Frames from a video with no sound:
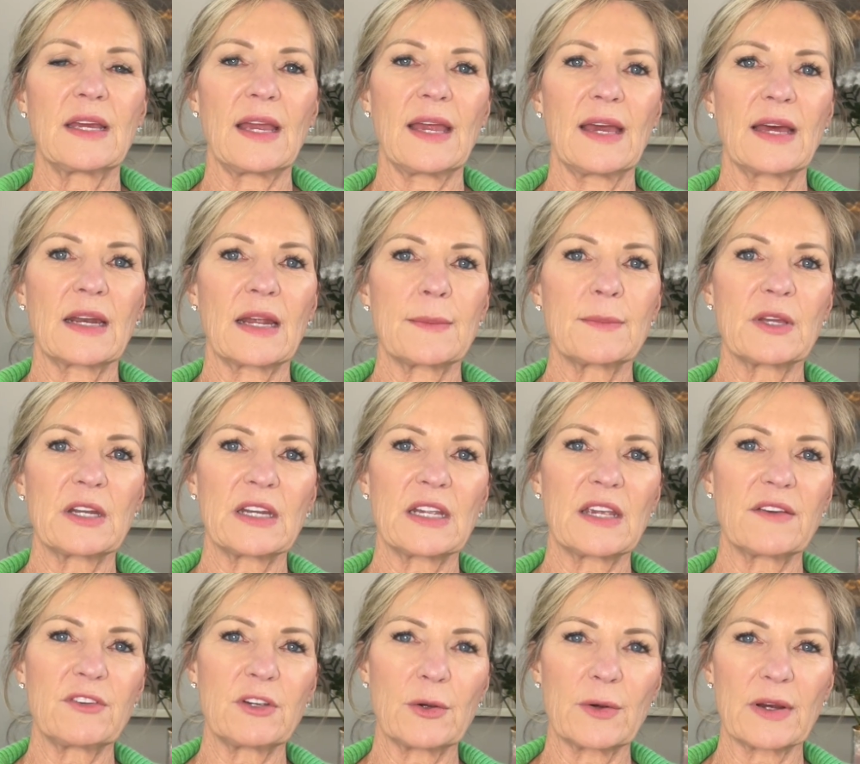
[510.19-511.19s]
And I'm going to
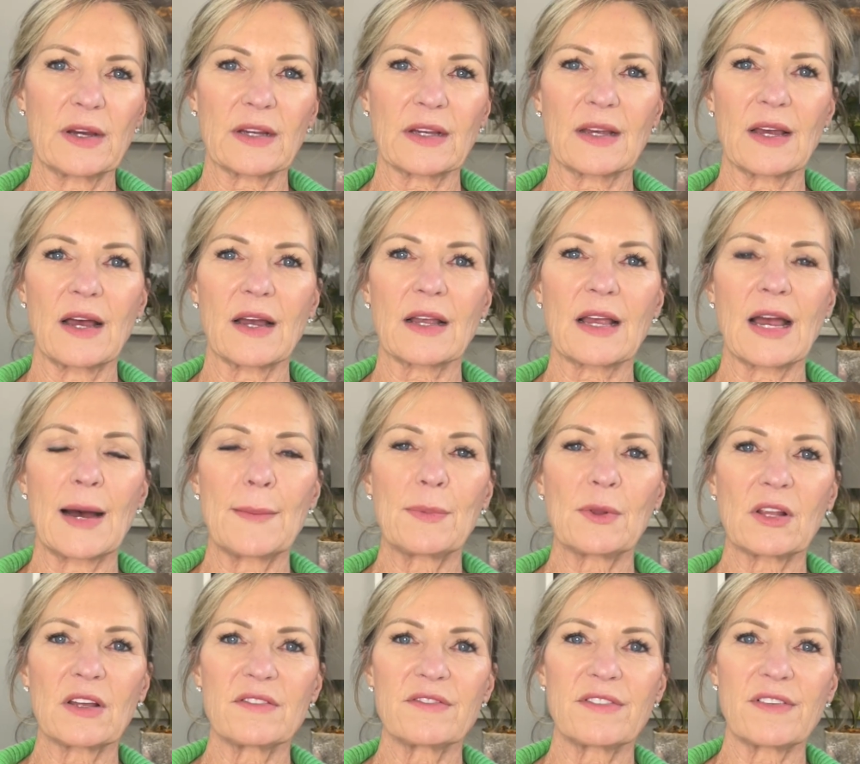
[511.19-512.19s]
give you a
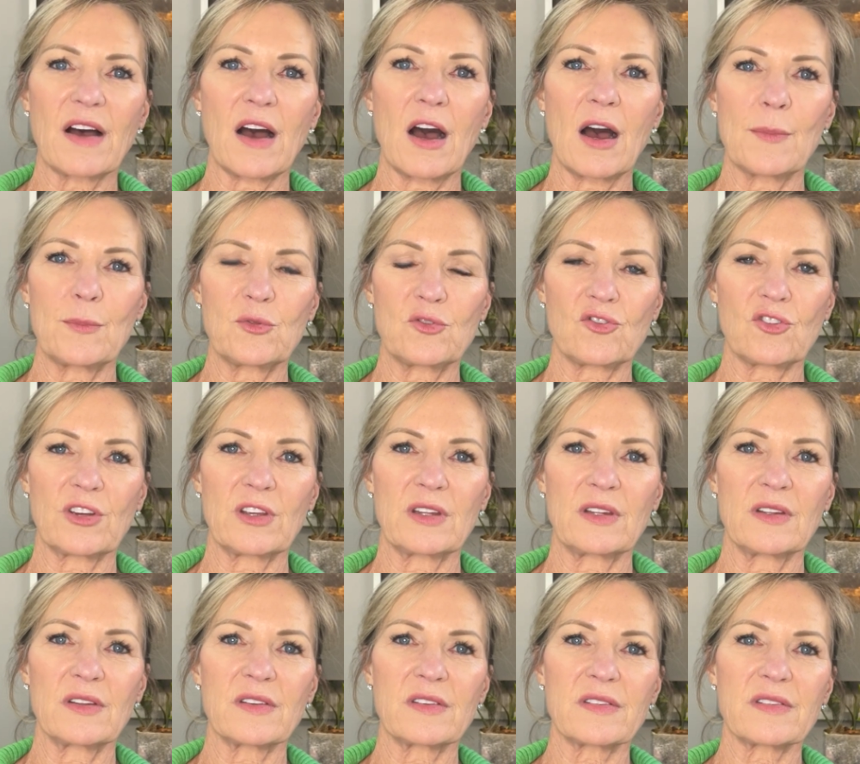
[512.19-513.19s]
couple of
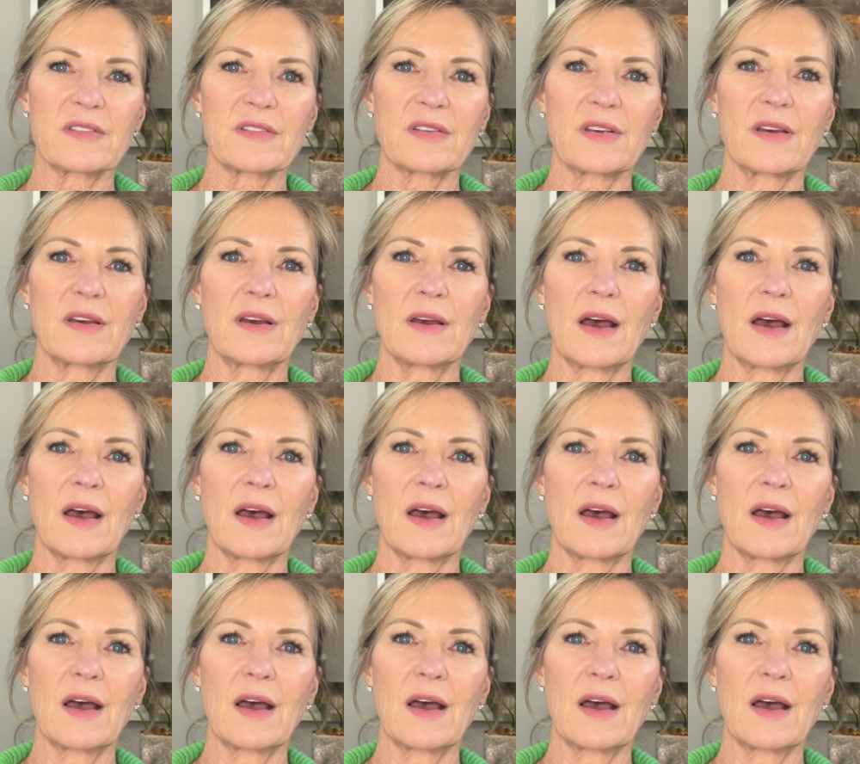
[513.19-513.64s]
options,